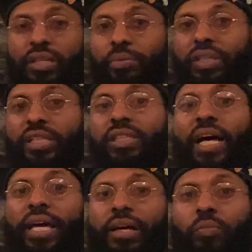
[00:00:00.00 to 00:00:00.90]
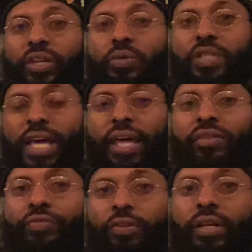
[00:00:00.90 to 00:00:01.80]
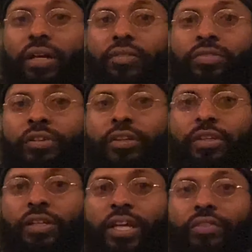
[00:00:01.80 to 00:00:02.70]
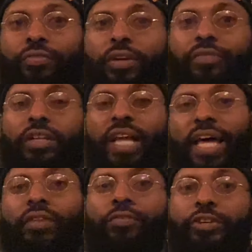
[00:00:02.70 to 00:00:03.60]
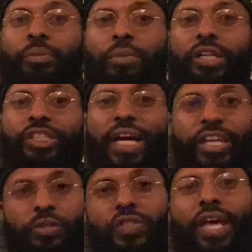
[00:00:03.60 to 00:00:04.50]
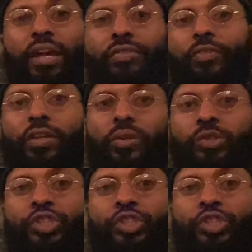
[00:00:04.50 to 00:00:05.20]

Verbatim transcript: a police lineup when you stand in front of in front of a lineup for your mugshot and you're standing in front of those